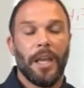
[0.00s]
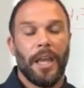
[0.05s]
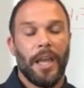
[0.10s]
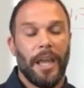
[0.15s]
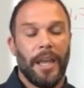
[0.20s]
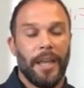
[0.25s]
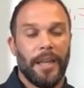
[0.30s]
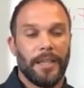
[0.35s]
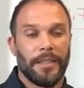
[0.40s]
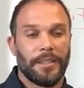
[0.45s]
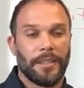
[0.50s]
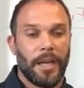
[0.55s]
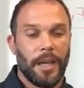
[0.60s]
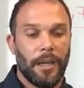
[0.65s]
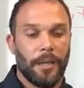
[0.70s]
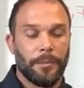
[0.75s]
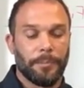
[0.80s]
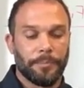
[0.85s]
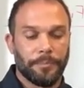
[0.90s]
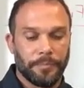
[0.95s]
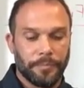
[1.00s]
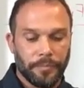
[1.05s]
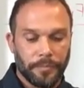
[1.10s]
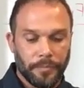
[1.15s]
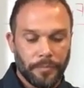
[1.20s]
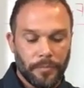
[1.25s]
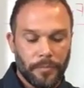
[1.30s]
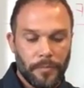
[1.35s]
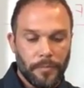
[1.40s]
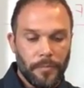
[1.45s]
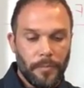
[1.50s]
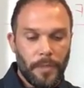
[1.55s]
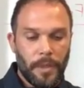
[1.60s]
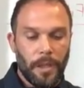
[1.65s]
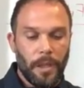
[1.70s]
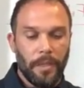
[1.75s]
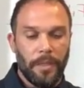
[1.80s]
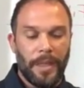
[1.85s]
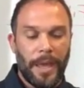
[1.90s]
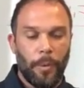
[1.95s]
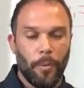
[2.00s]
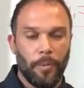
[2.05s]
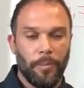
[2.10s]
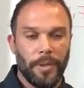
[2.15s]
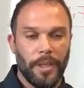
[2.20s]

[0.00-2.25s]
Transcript: and that will